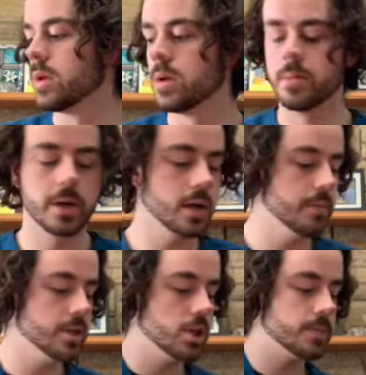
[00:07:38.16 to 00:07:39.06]
put it in
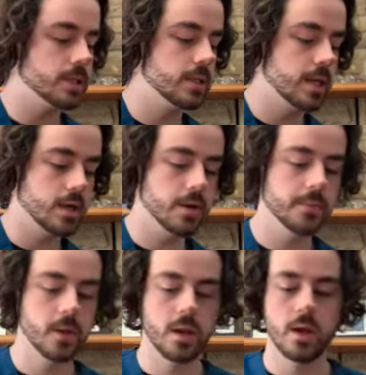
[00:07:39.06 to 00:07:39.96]
my sharps container,
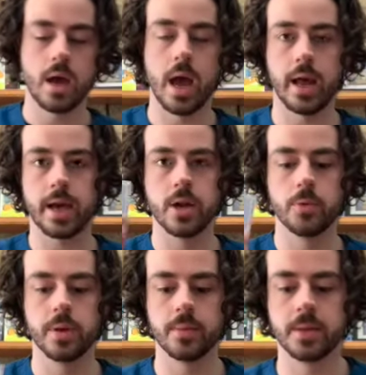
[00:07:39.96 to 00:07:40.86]
and I can
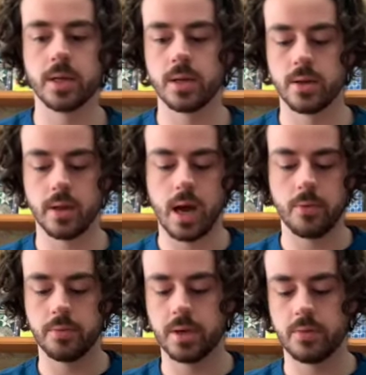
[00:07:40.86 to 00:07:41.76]
open up the needle that I
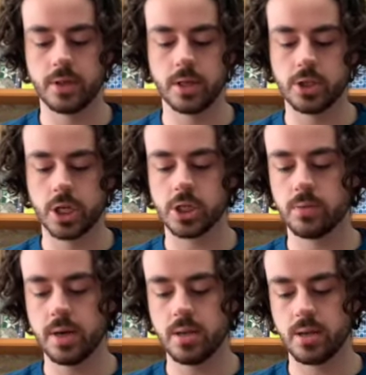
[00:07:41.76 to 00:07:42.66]
will be giving the injection
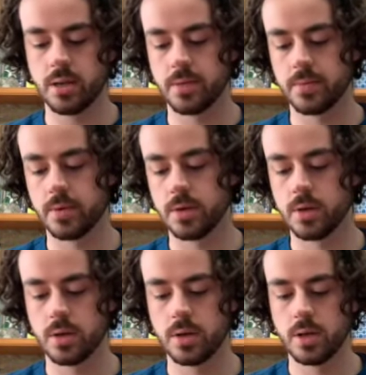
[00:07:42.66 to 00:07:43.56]
with,
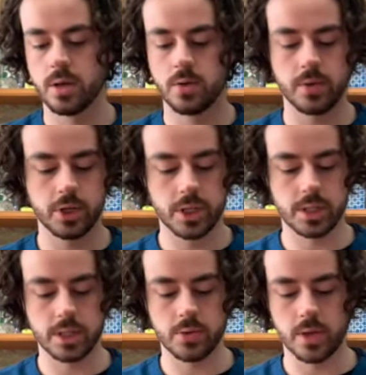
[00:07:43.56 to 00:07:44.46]
which
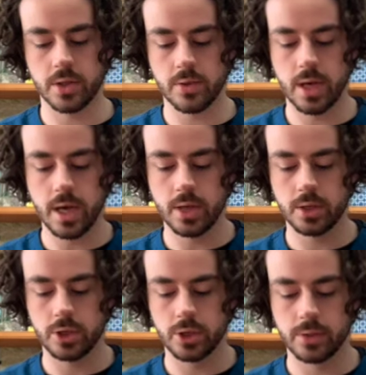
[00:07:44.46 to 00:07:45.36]
is the 23
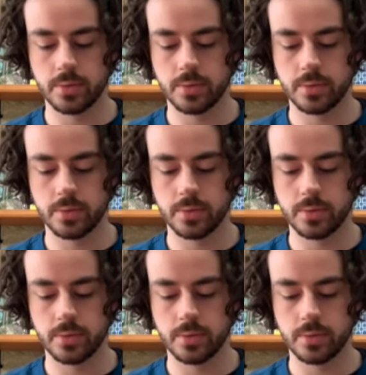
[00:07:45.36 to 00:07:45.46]
gauge.